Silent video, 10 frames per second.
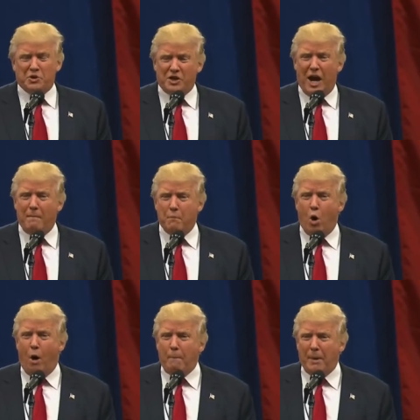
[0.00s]
some
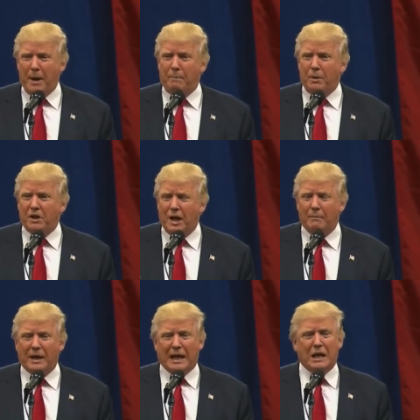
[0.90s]
Republicans,
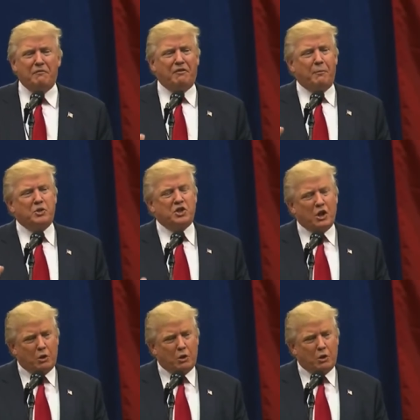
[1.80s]
even those